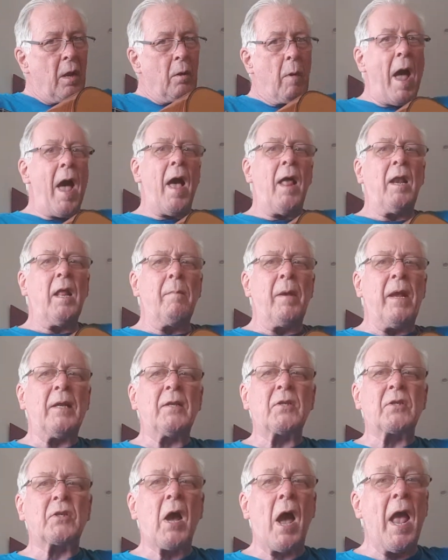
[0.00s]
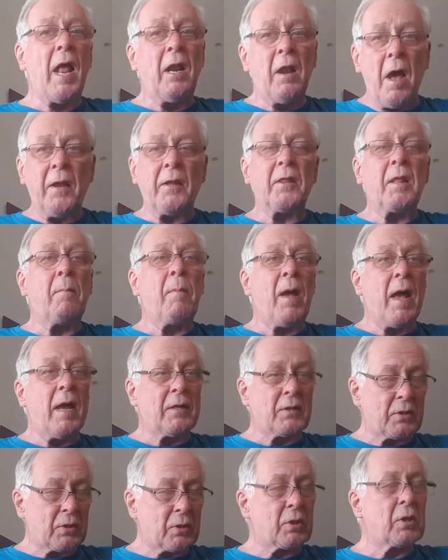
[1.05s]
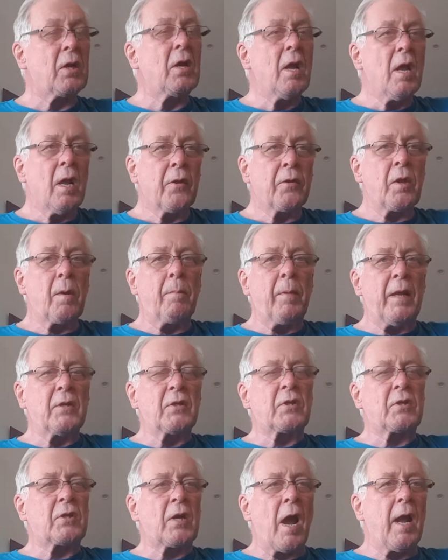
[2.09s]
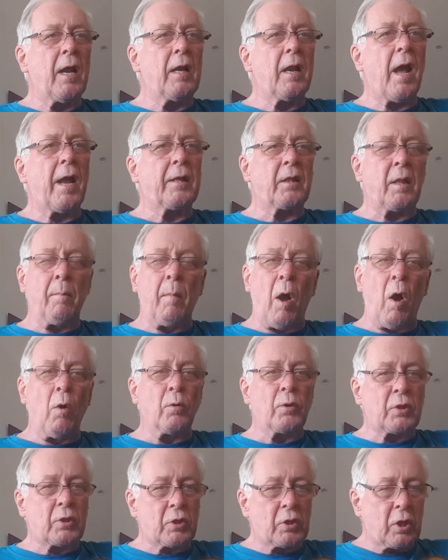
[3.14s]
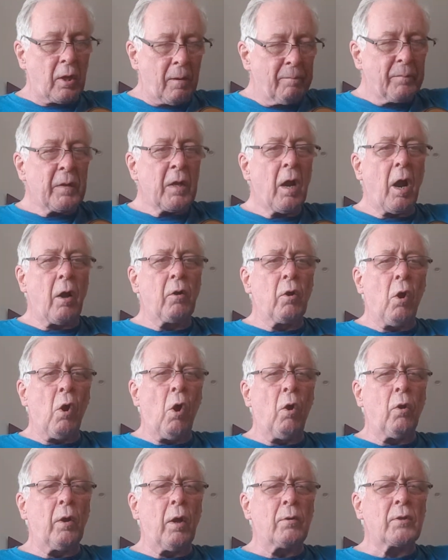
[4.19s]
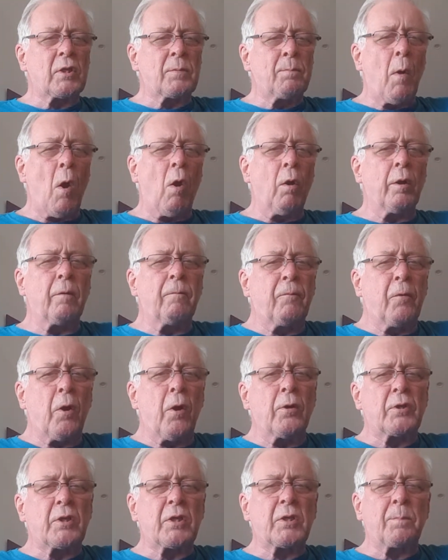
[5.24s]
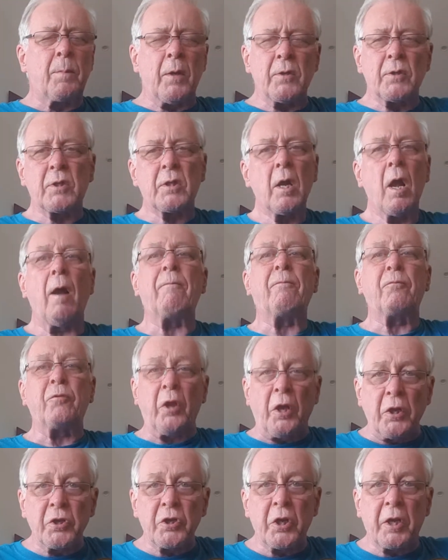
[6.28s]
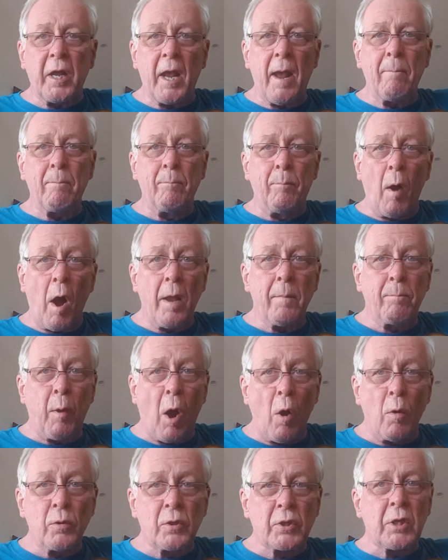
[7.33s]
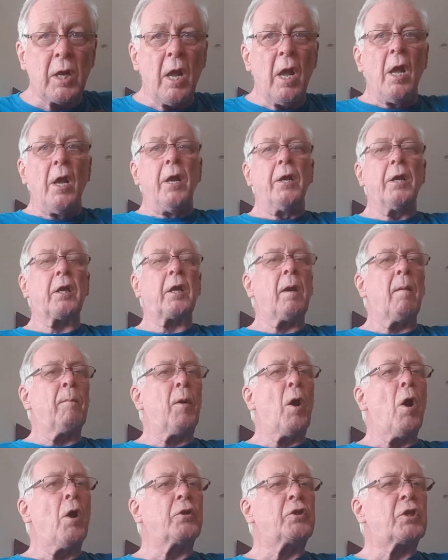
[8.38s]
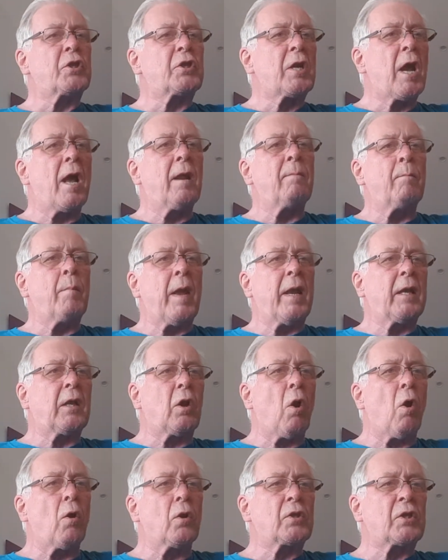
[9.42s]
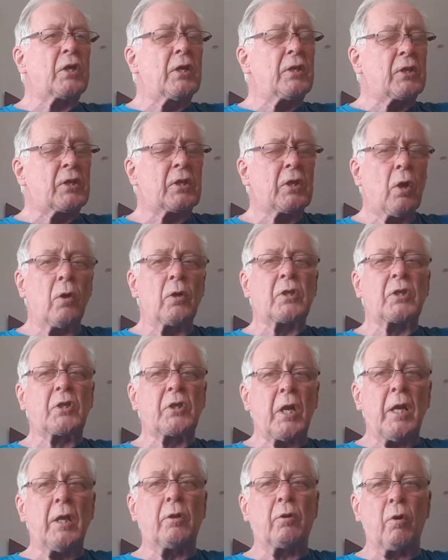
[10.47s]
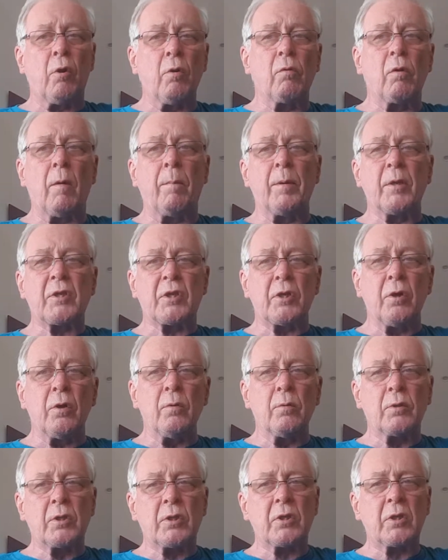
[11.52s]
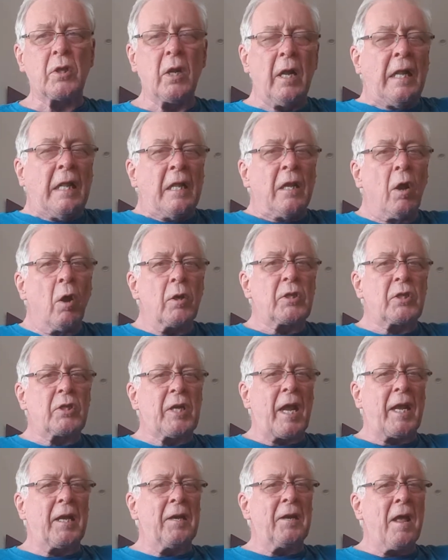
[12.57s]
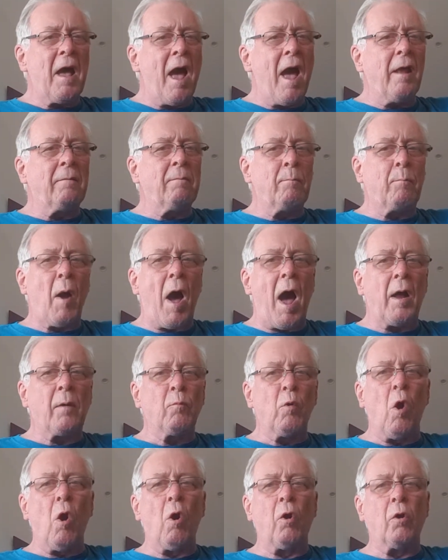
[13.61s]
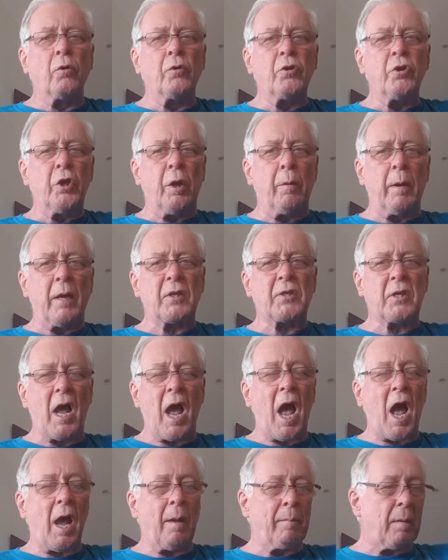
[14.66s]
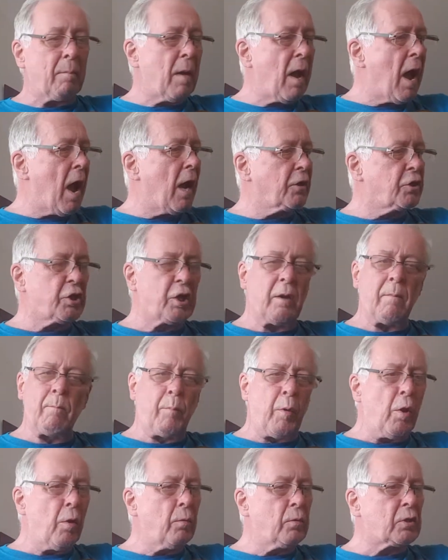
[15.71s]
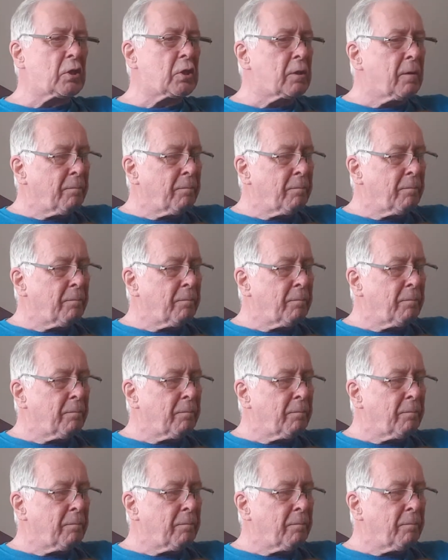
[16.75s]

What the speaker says: Well, the bits I like the best, the bits I like the most, are all those small advertisements of things you get by post. You can purchase handmade corsets or see-through rubber suits, or second-hand part-worn US Army marching boots,